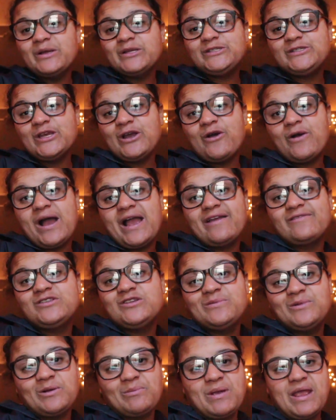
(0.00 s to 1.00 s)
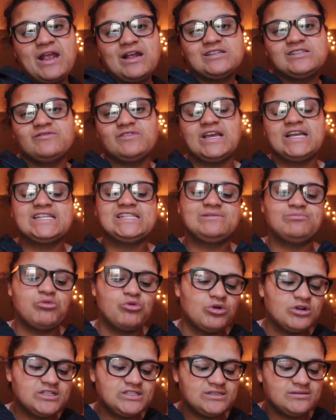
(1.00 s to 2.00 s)
So I have two more pairs of like
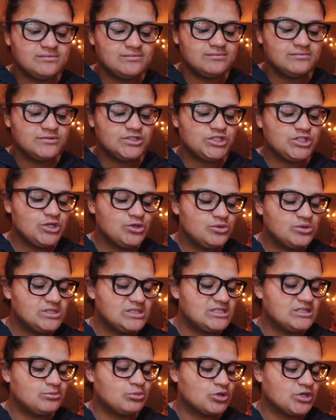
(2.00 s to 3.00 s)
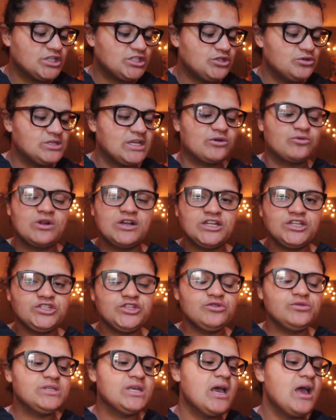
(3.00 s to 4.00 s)
sporty shoes, like running
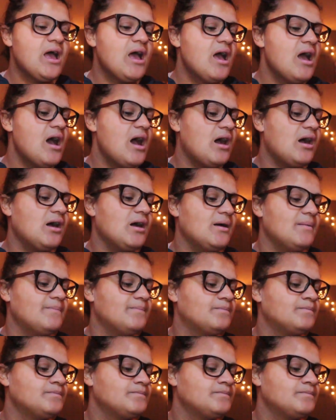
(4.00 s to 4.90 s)
shoes. These are